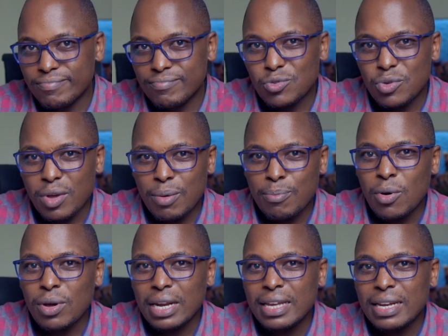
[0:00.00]
you are
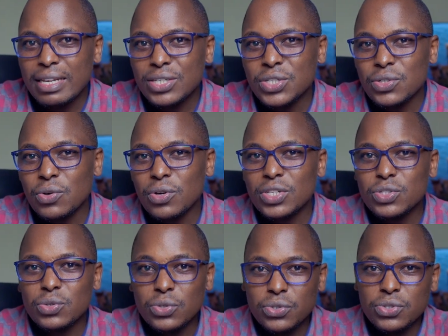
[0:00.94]
more likely going
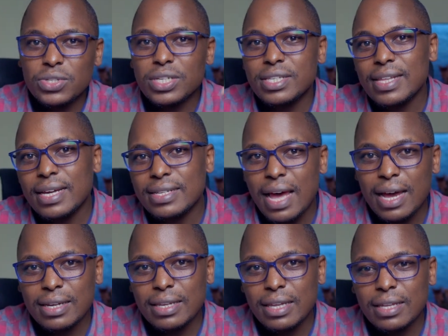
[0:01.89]
to treat that
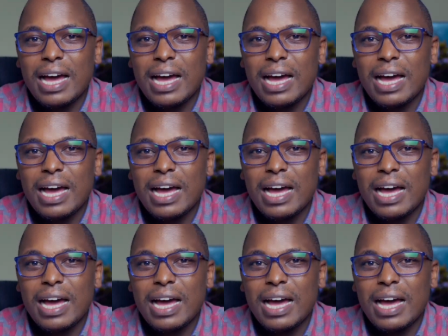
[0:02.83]
acne.